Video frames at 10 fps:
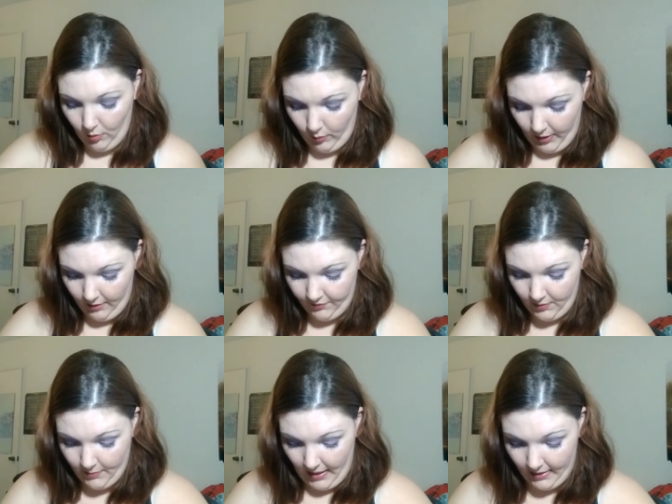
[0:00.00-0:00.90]
Right off the
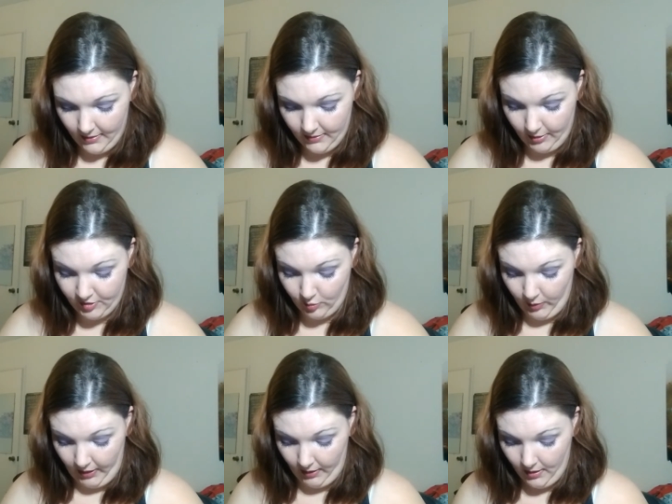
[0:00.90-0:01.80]
bat, there's a
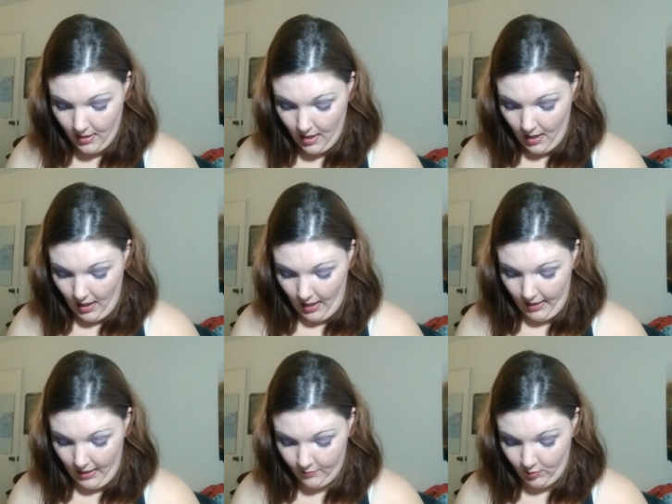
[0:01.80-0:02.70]
ring. I
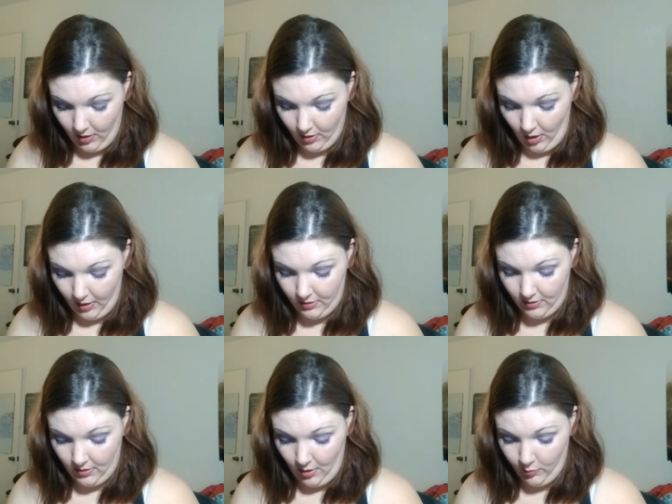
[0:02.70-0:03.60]
have not
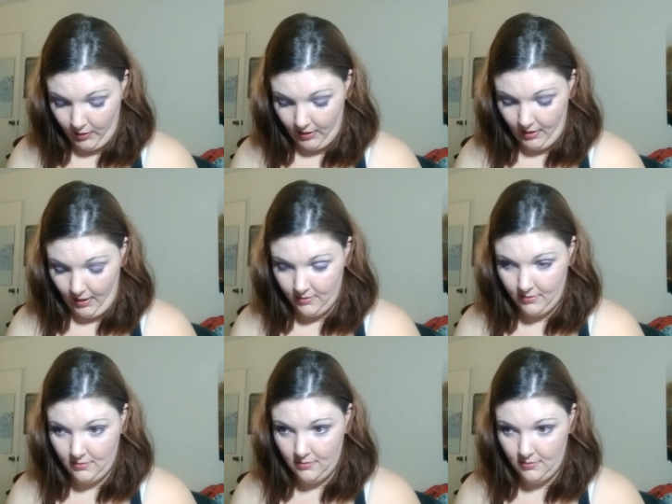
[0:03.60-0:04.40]
gotten a ring yet.